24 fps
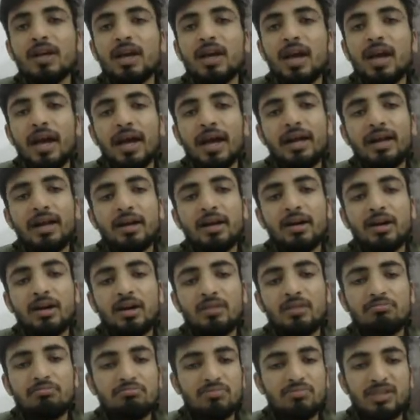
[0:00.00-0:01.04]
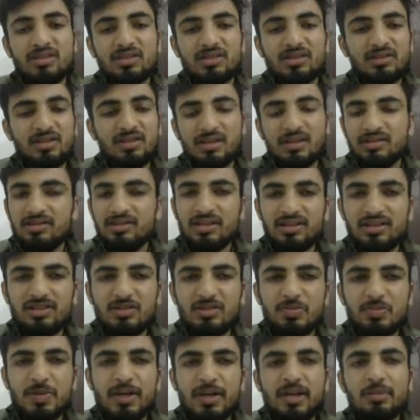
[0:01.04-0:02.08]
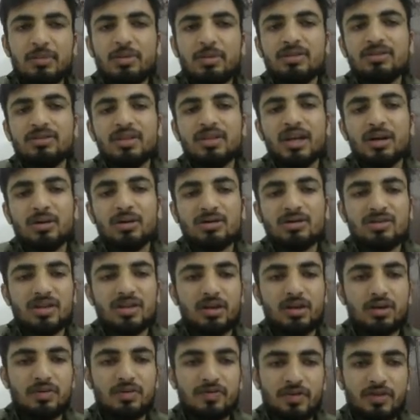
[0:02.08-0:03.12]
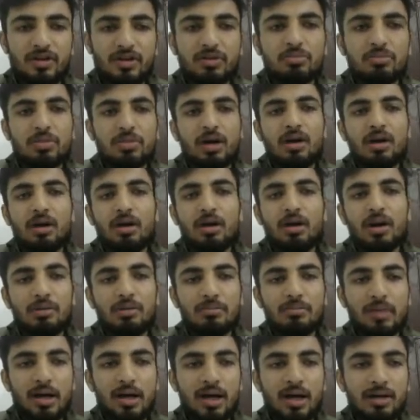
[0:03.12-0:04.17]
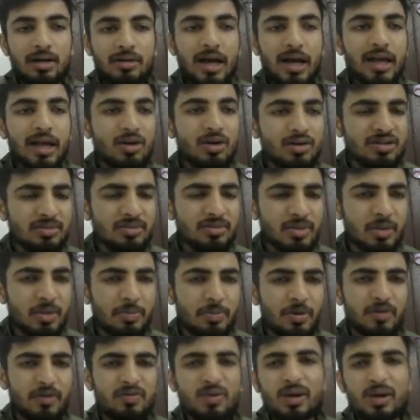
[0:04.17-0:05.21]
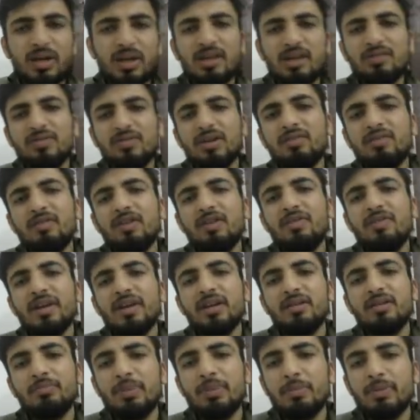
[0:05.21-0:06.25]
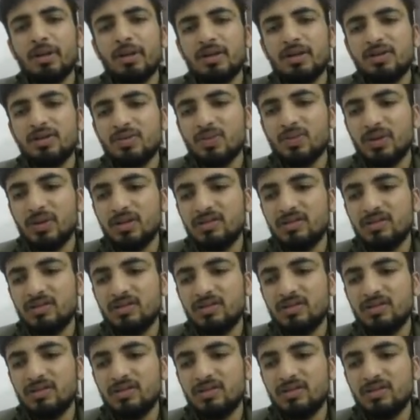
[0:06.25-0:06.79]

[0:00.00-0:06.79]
And this is pretty much now. Instead of I got some couple of queries when people were